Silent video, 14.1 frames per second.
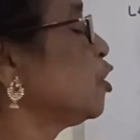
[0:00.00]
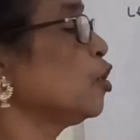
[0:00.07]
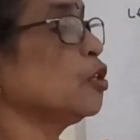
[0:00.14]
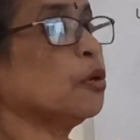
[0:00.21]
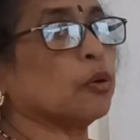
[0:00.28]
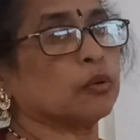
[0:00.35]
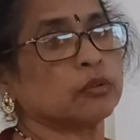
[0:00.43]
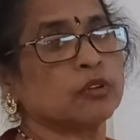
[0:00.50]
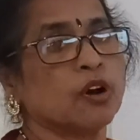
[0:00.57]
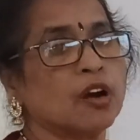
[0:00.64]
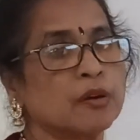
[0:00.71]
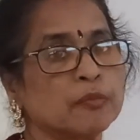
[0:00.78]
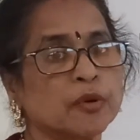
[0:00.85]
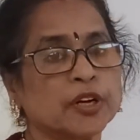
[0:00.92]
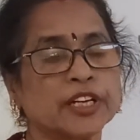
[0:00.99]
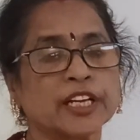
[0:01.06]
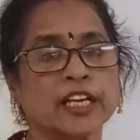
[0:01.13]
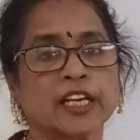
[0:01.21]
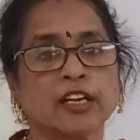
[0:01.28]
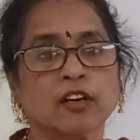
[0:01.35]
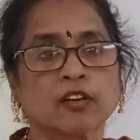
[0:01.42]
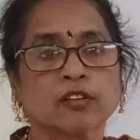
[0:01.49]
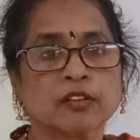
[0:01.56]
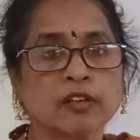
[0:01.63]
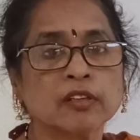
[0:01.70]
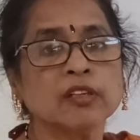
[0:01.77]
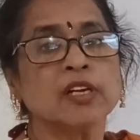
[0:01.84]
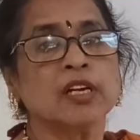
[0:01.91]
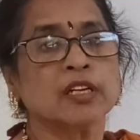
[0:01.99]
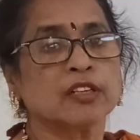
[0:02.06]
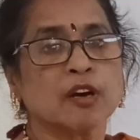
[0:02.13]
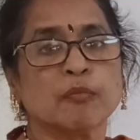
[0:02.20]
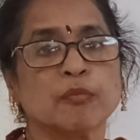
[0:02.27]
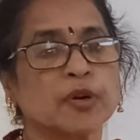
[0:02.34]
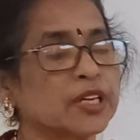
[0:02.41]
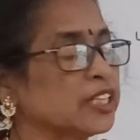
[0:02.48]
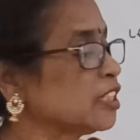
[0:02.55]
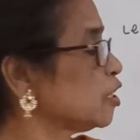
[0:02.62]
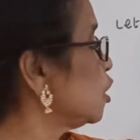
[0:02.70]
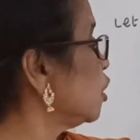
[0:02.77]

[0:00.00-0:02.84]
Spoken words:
0. Non-bonding electron number is